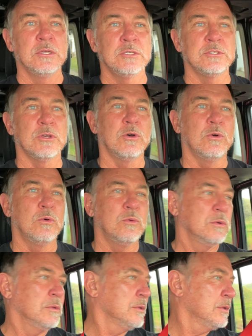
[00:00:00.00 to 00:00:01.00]
So
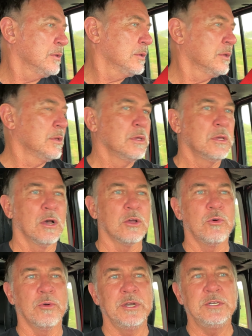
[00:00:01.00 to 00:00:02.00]

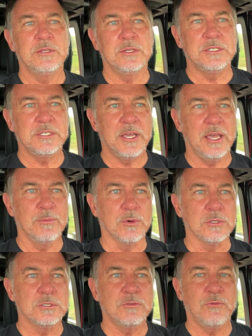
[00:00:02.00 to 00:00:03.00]
according to the
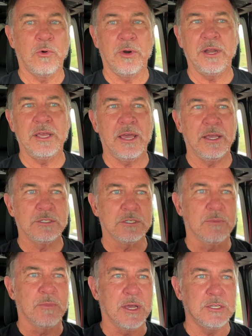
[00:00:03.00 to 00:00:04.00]
tables, 48s
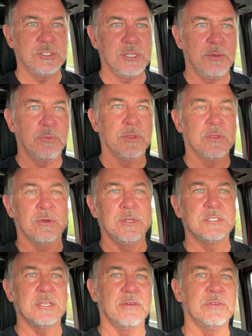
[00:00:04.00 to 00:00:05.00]
on my Jeep with
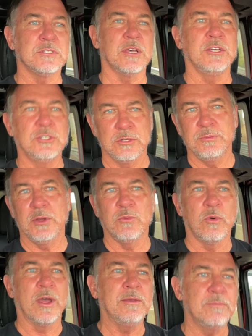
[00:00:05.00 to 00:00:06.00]
37s, I should be
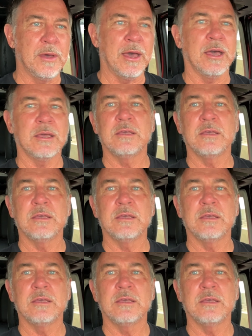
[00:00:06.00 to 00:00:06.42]
right back